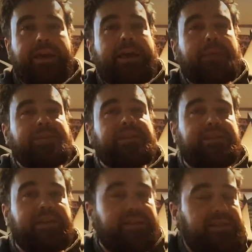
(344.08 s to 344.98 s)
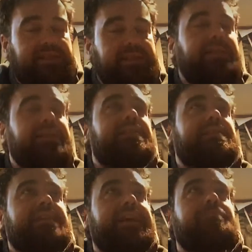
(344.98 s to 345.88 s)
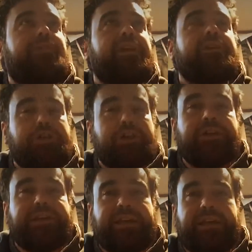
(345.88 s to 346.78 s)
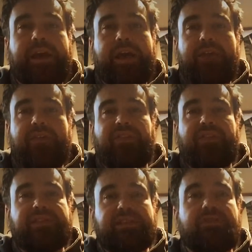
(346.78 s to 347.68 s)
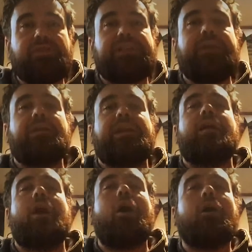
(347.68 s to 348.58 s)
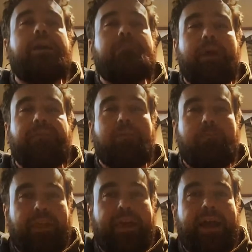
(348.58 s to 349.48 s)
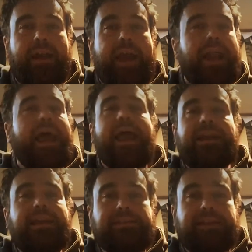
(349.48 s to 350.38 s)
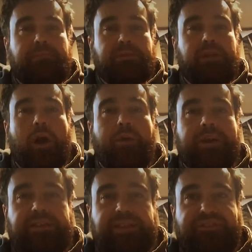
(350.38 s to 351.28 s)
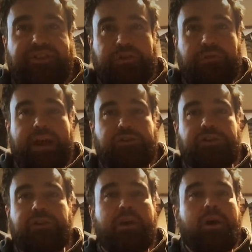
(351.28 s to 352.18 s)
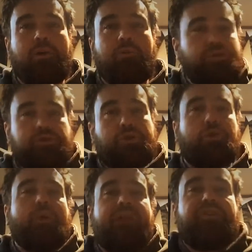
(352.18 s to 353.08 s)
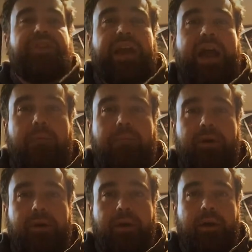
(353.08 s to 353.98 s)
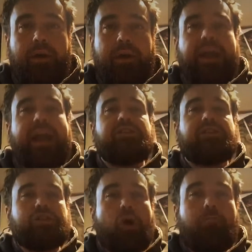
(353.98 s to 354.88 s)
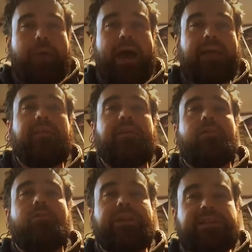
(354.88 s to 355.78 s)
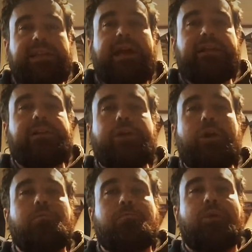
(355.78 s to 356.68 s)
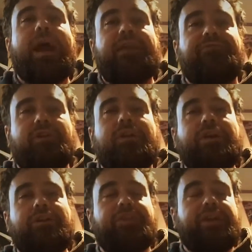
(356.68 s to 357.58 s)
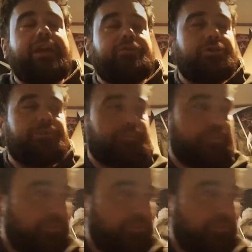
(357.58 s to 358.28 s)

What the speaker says: He kept insisting the same thing Shiri did, that the scissor statement had already been the plan and any attempt to go in a different direction would screw everything up. It got so bad, we decided to go to Brad for clarification.